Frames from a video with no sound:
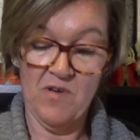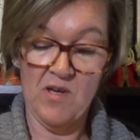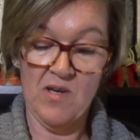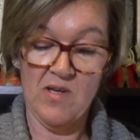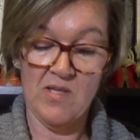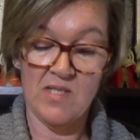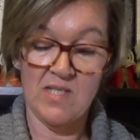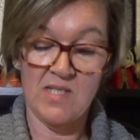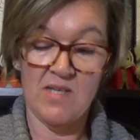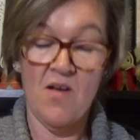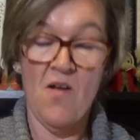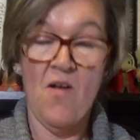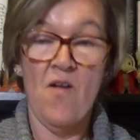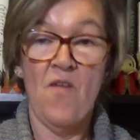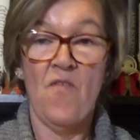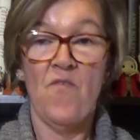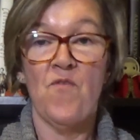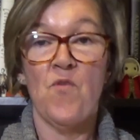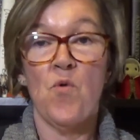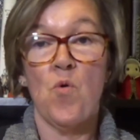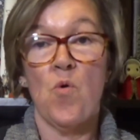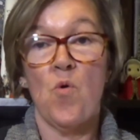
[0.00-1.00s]
I
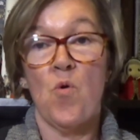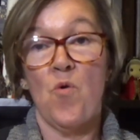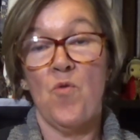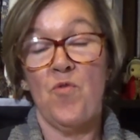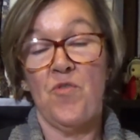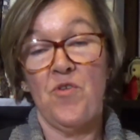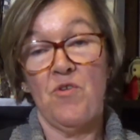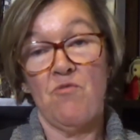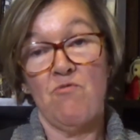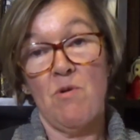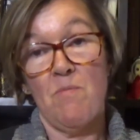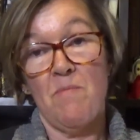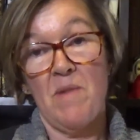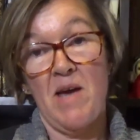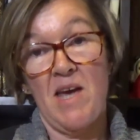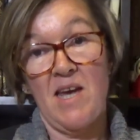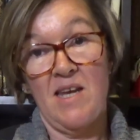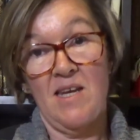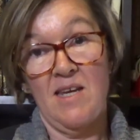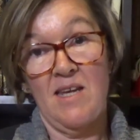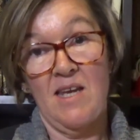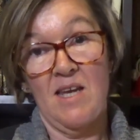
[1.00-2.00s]
for the
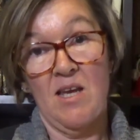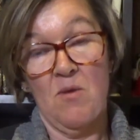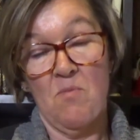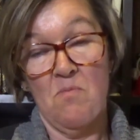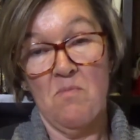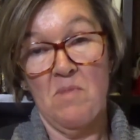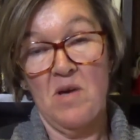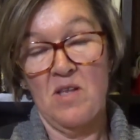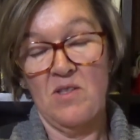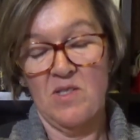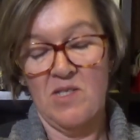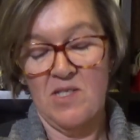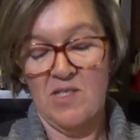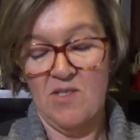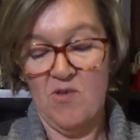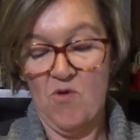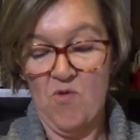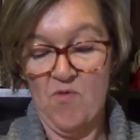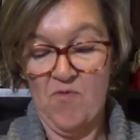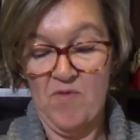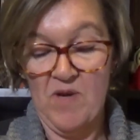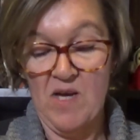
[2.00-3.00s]
remaining months
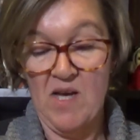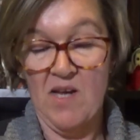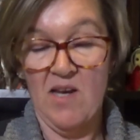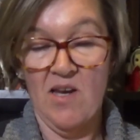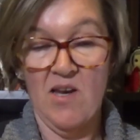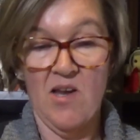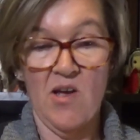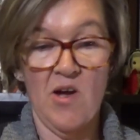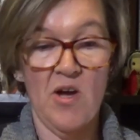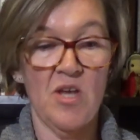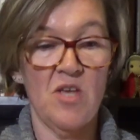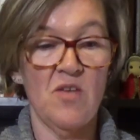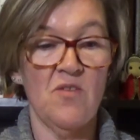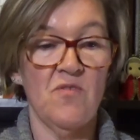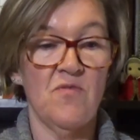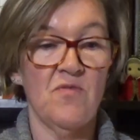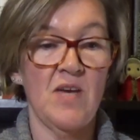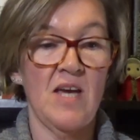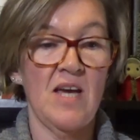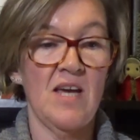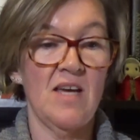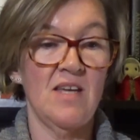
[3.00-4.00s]
of her
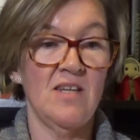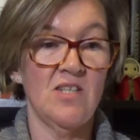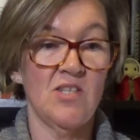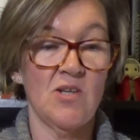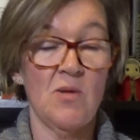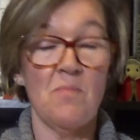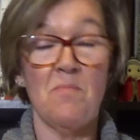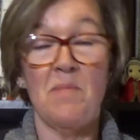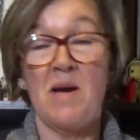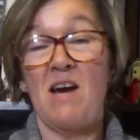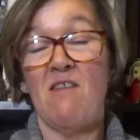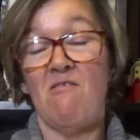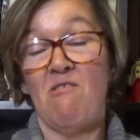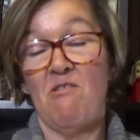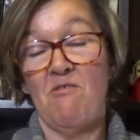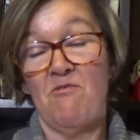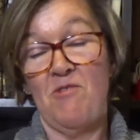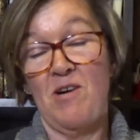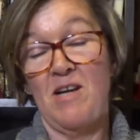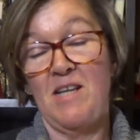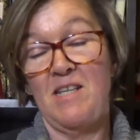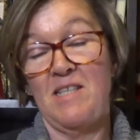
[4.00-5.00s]
life. And I'm
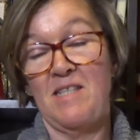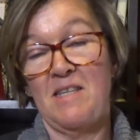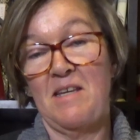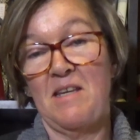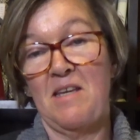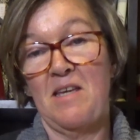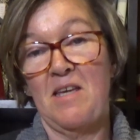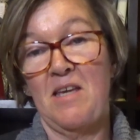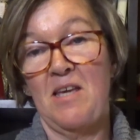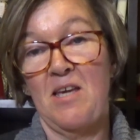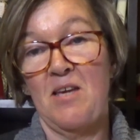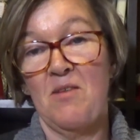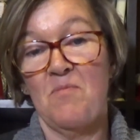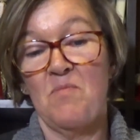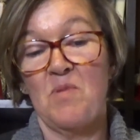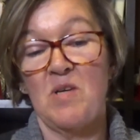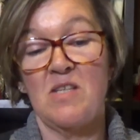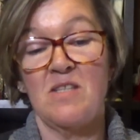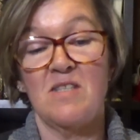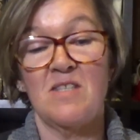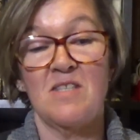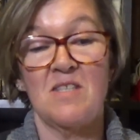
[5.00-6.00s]
paraphrasing here,
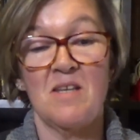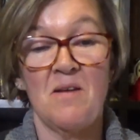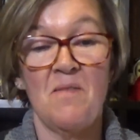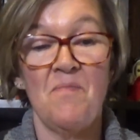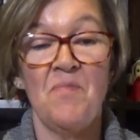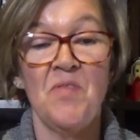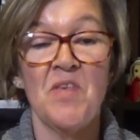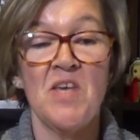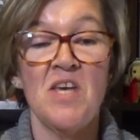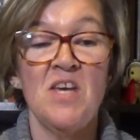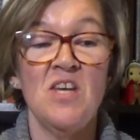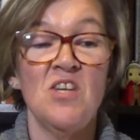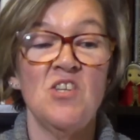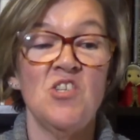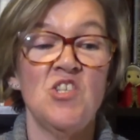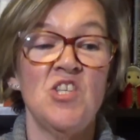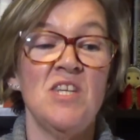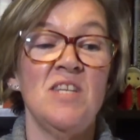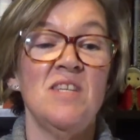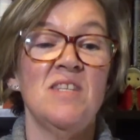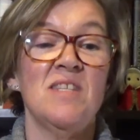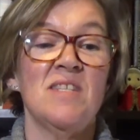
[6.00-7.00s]
but uh,
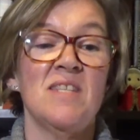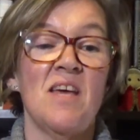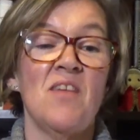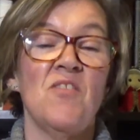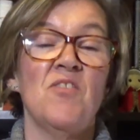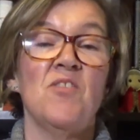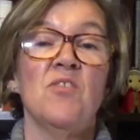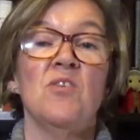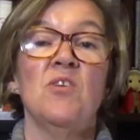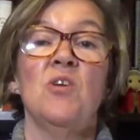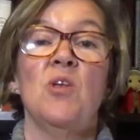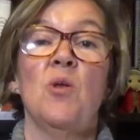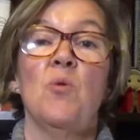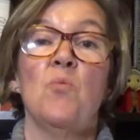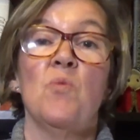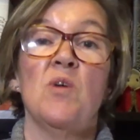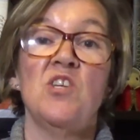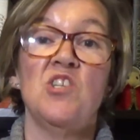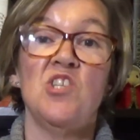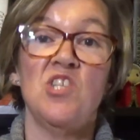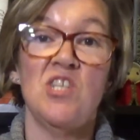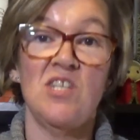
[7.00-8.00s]
she said that you know,
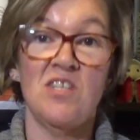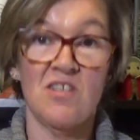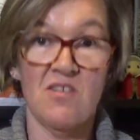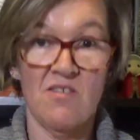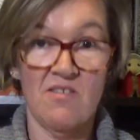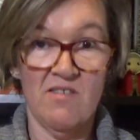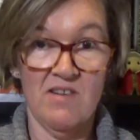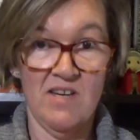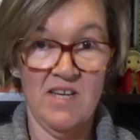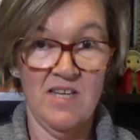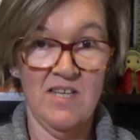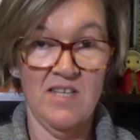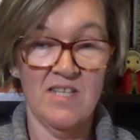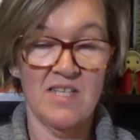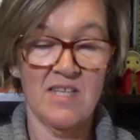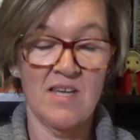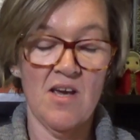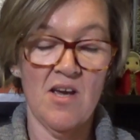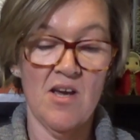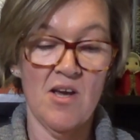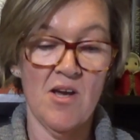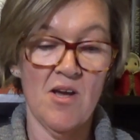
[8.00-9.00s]
when she died,
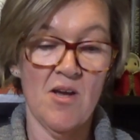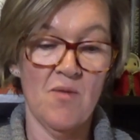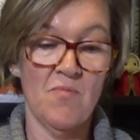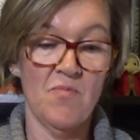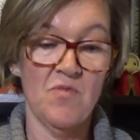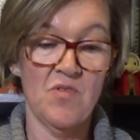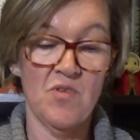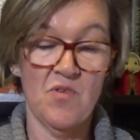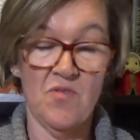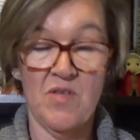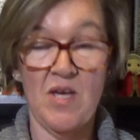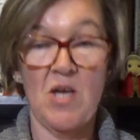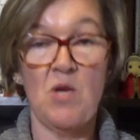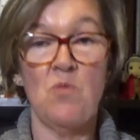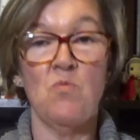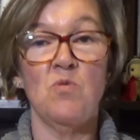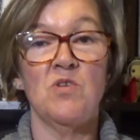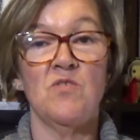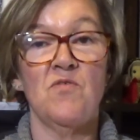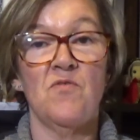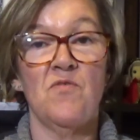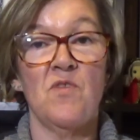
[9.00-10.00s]
um, that they
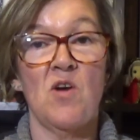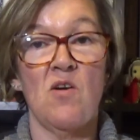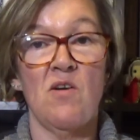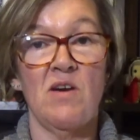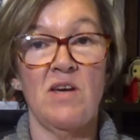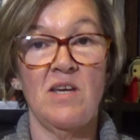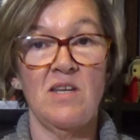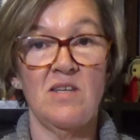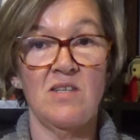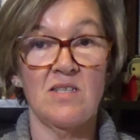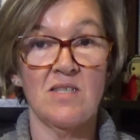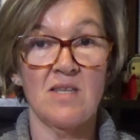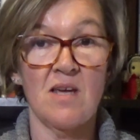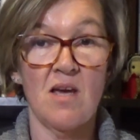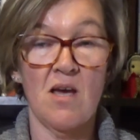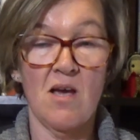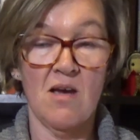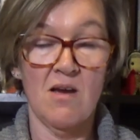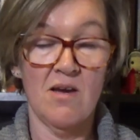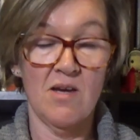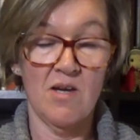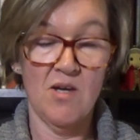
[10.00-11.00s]
would find,
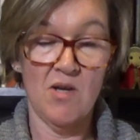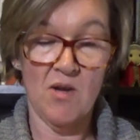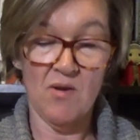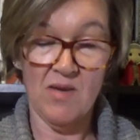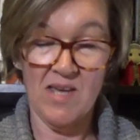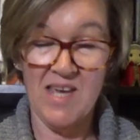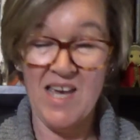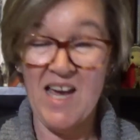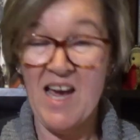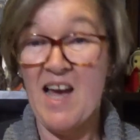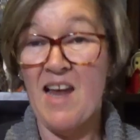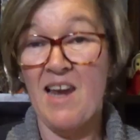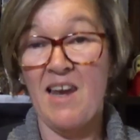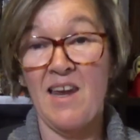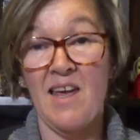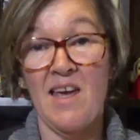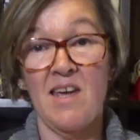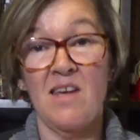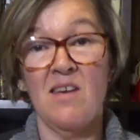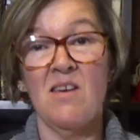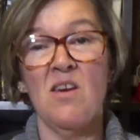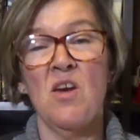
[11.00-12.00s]
uh, you know,
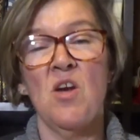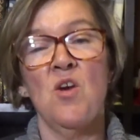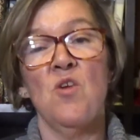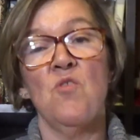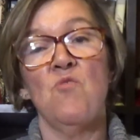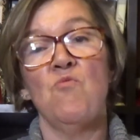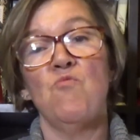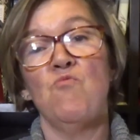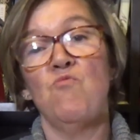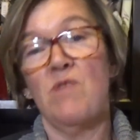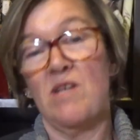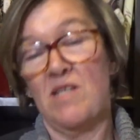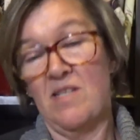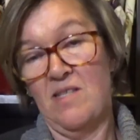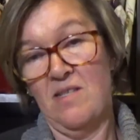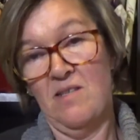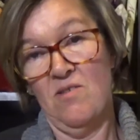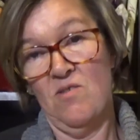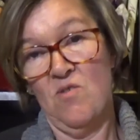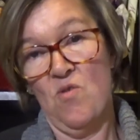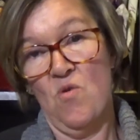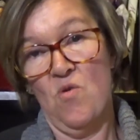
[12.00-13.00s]
Calais
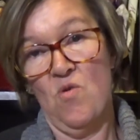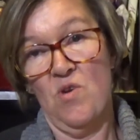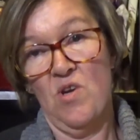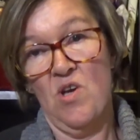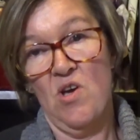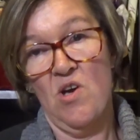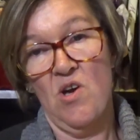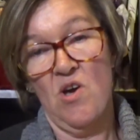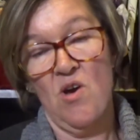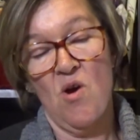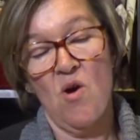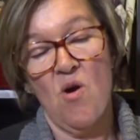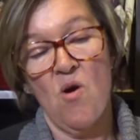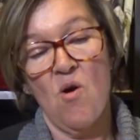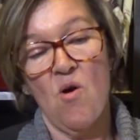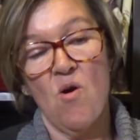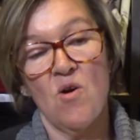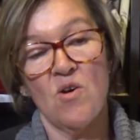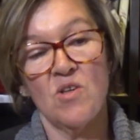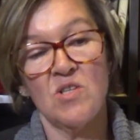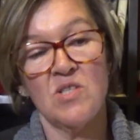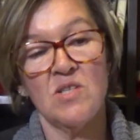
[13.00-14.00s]
written on her
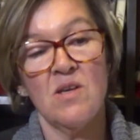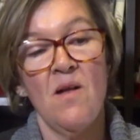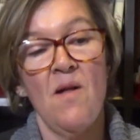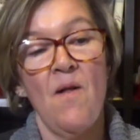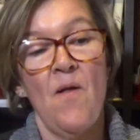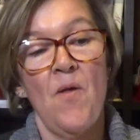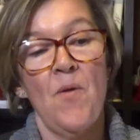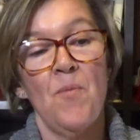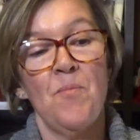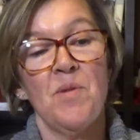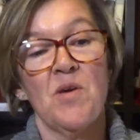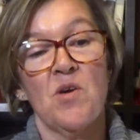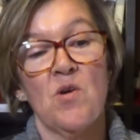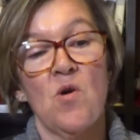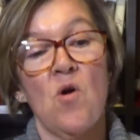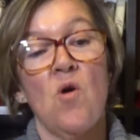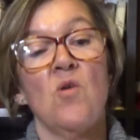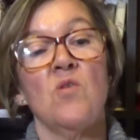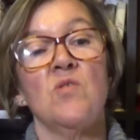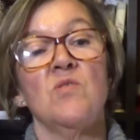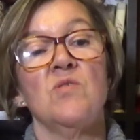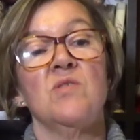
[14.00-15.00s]
heart
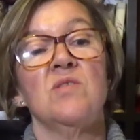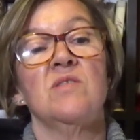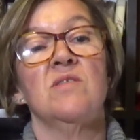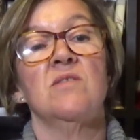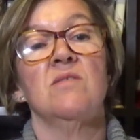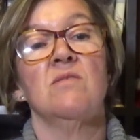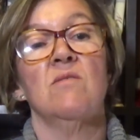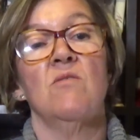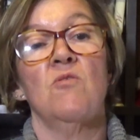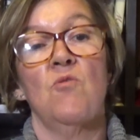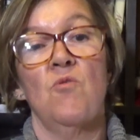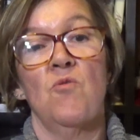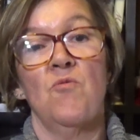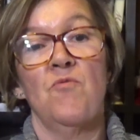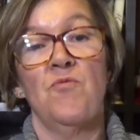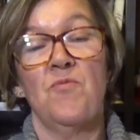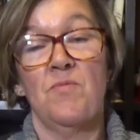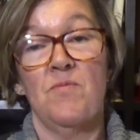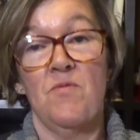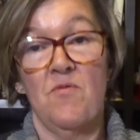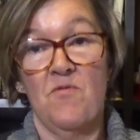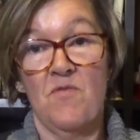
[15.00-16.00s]
because of
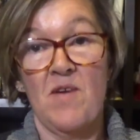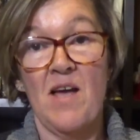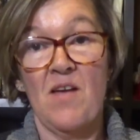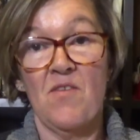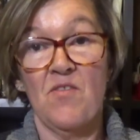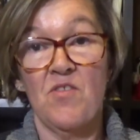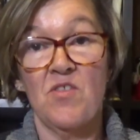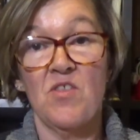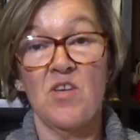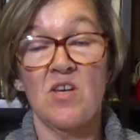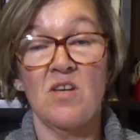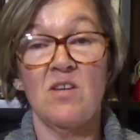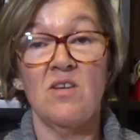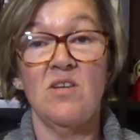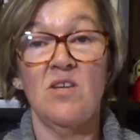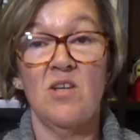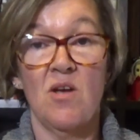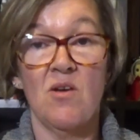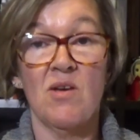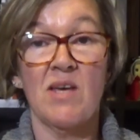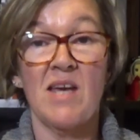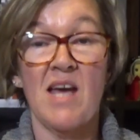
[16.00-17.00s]
the fact that
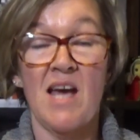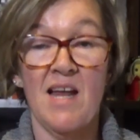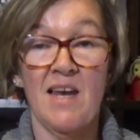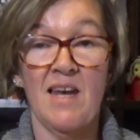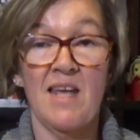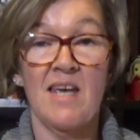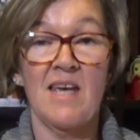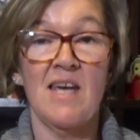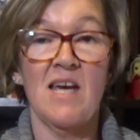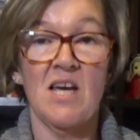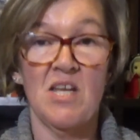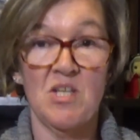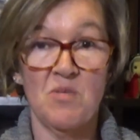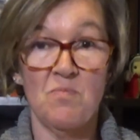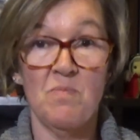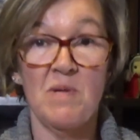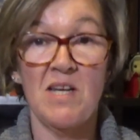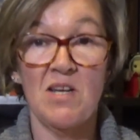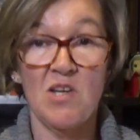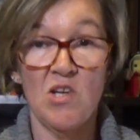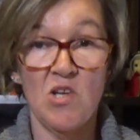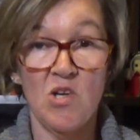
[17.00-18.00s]
you know Calais had
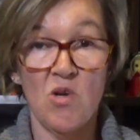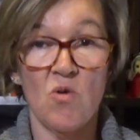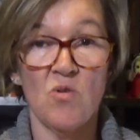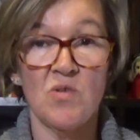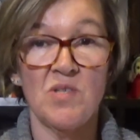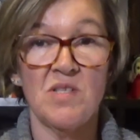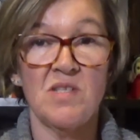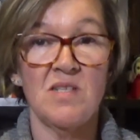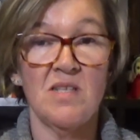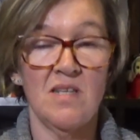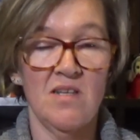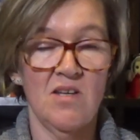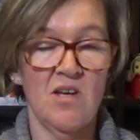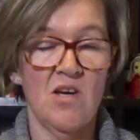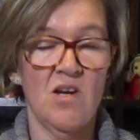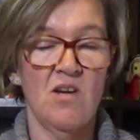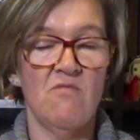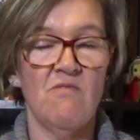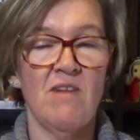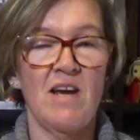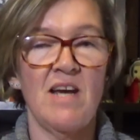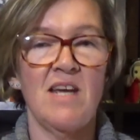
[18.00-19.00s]
been lost in
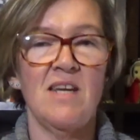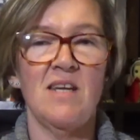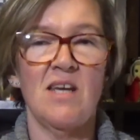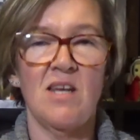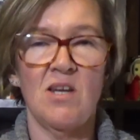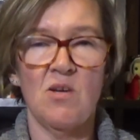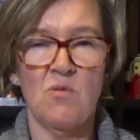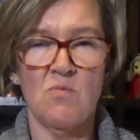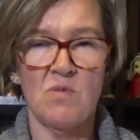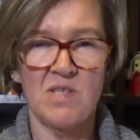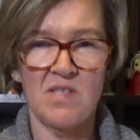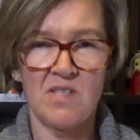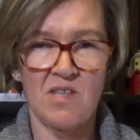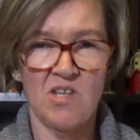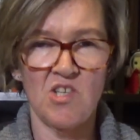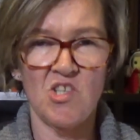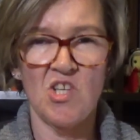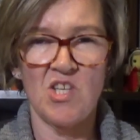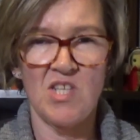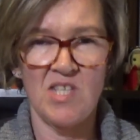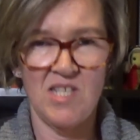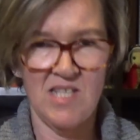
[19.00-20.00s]
her reign and it was
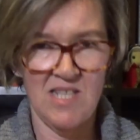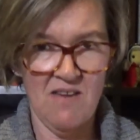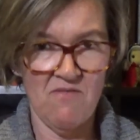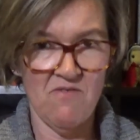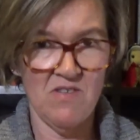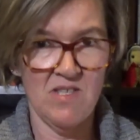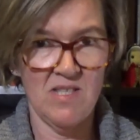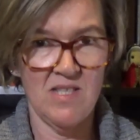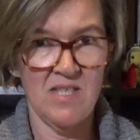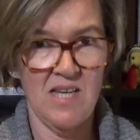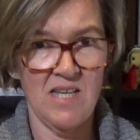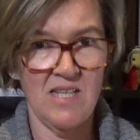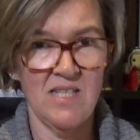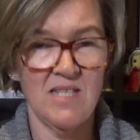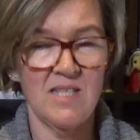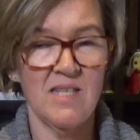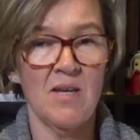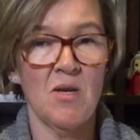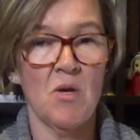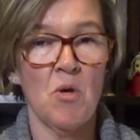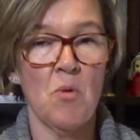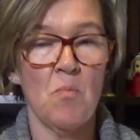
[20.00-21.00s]
such a
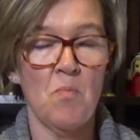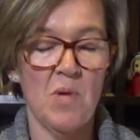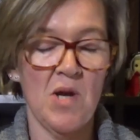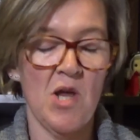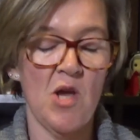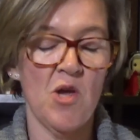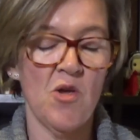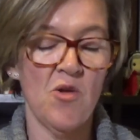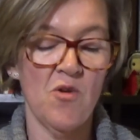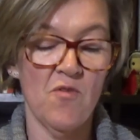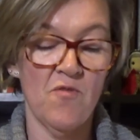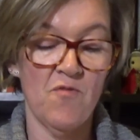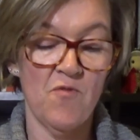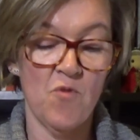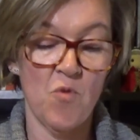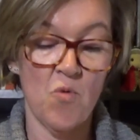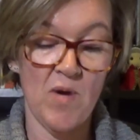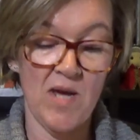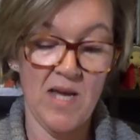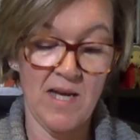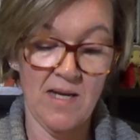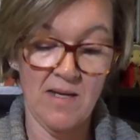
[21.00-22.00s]
devastating blow
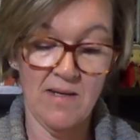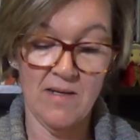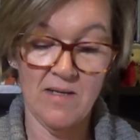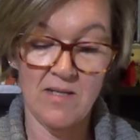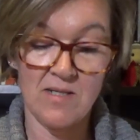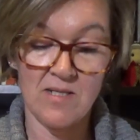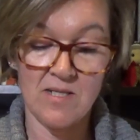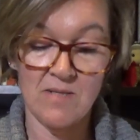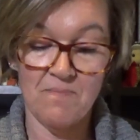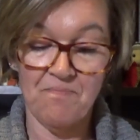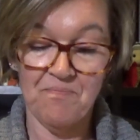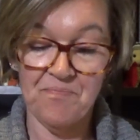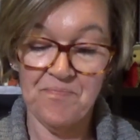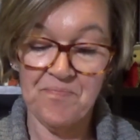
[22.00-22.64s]
for England.